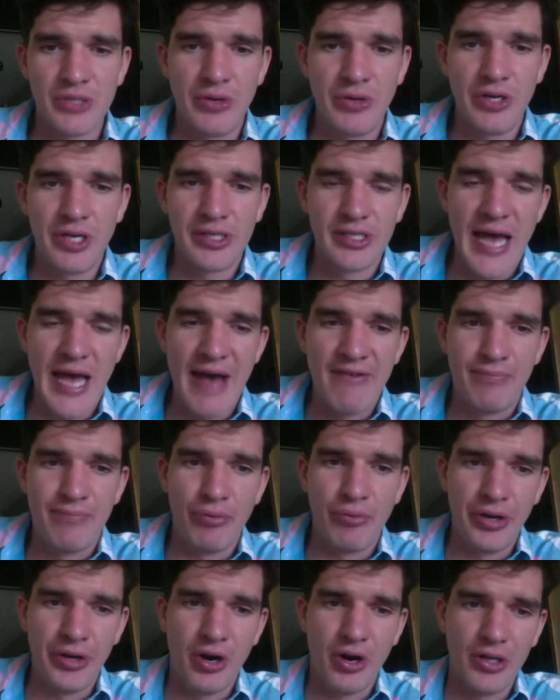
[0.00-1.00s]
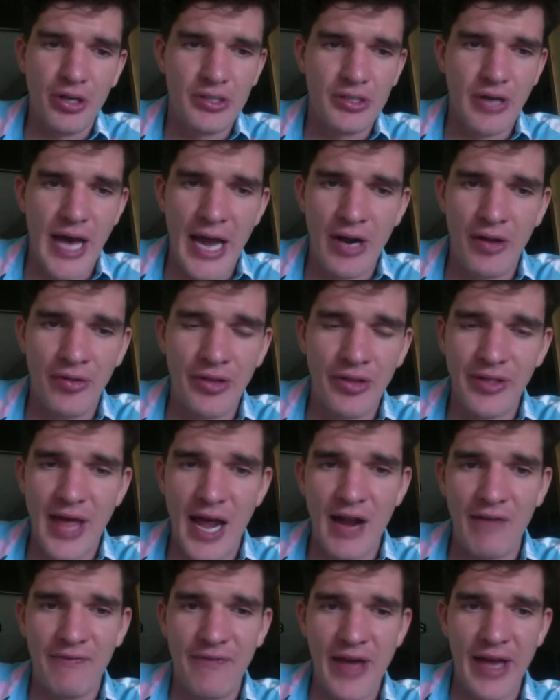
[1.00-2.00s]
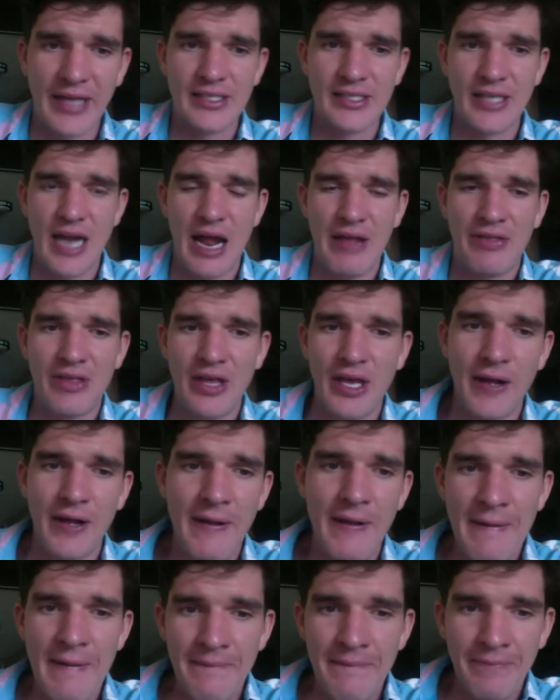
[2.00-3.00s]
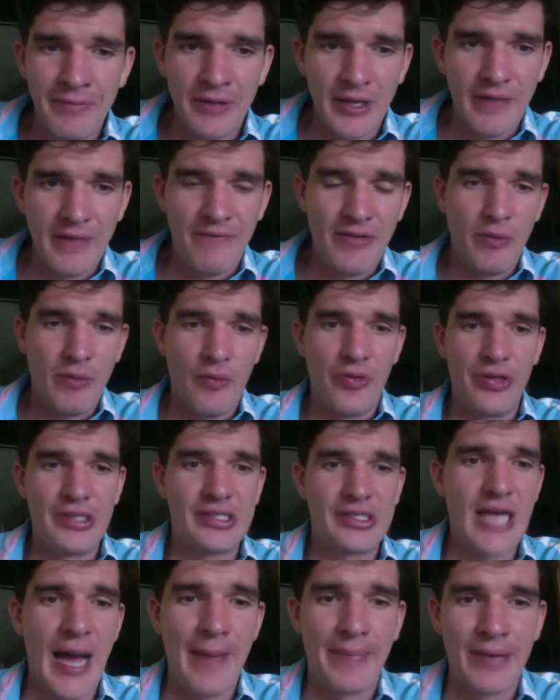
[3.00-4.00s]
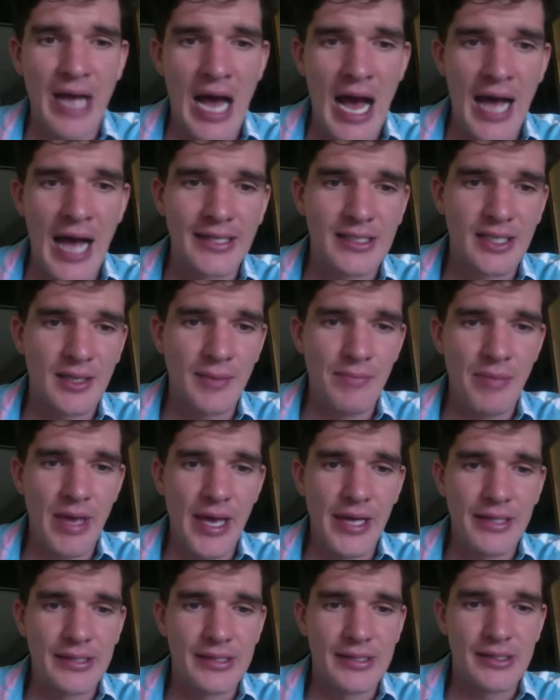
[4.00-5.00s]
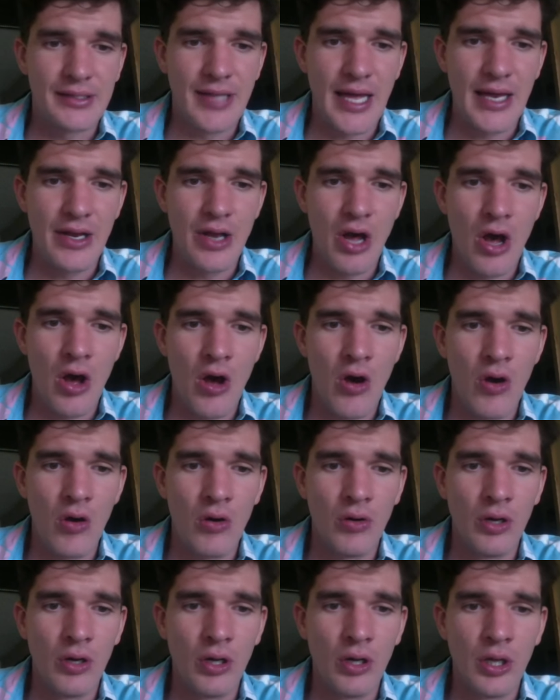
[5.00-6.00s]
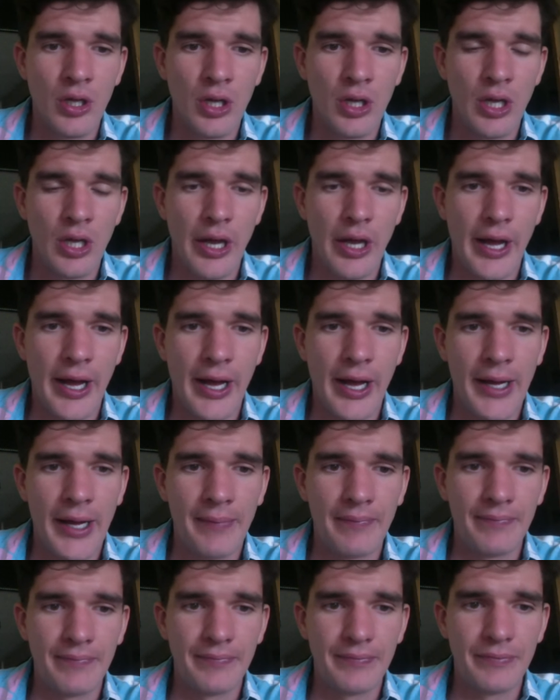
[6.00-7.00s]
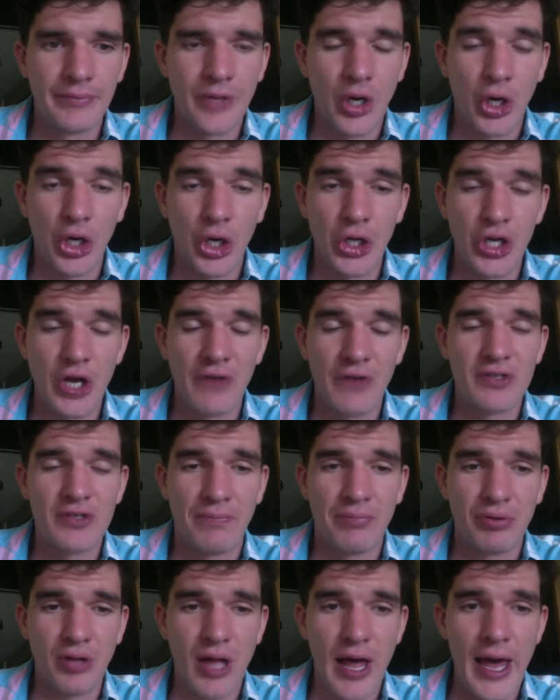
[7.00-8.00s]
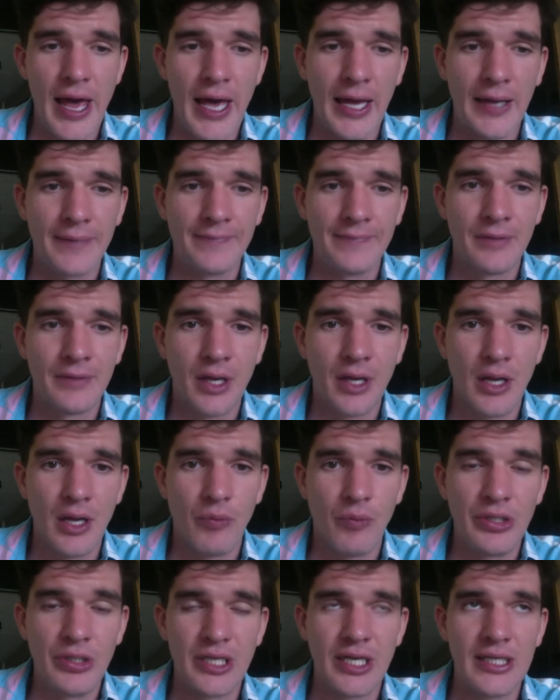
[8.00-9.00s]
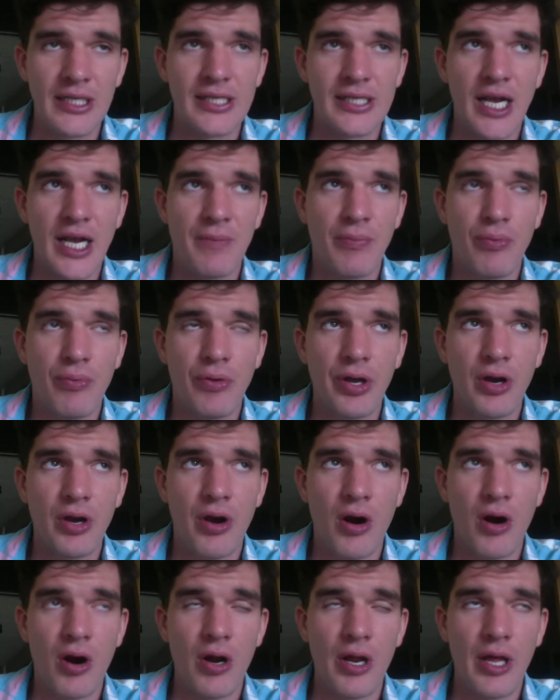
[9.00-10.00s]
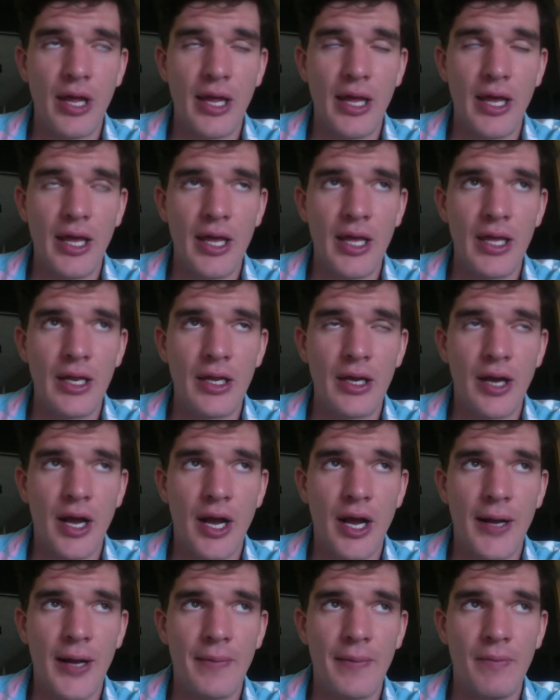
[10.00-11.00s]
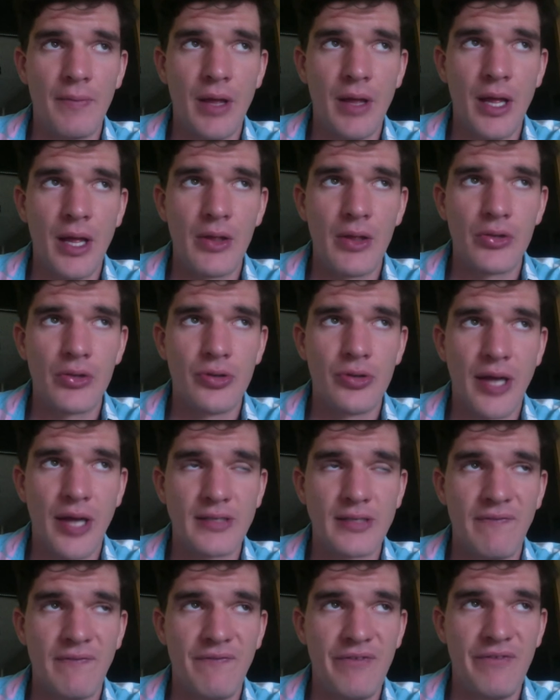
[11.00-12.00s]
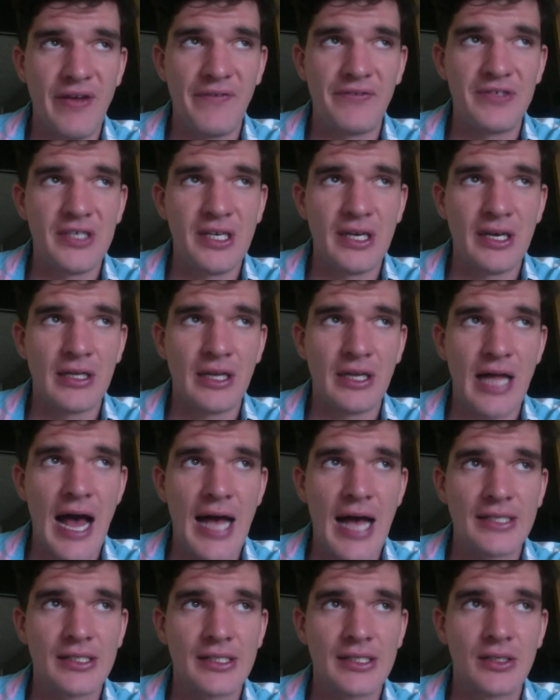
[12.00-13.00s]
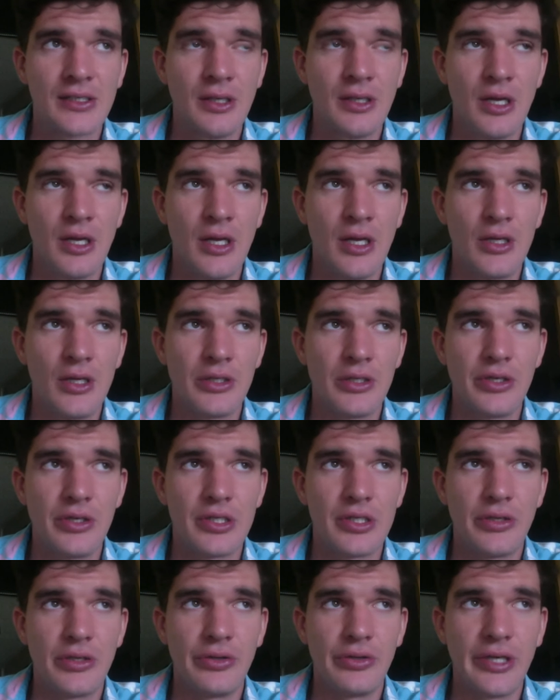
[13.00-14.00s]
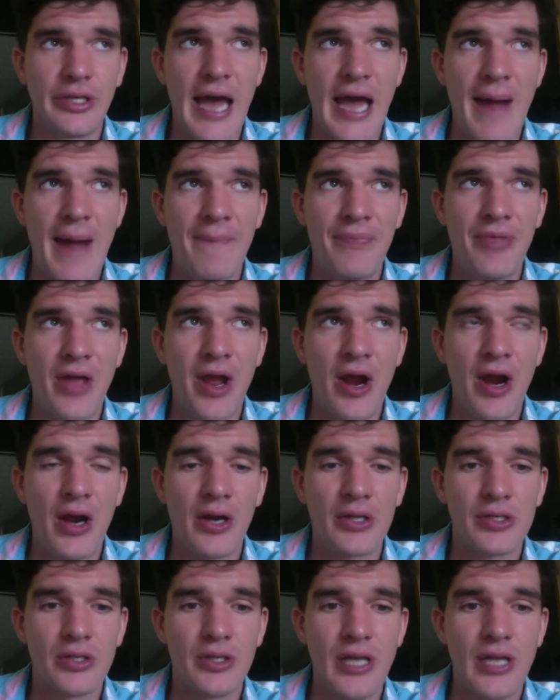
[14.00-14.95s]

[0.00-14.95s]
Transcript: where he doesn't have a point guard. So I don't think that affects it. I think if any one of these top guys commits, they know um, they're good enough to play. We didn't take a point guard in um, in the 2015 class, so there's a little gap there. So they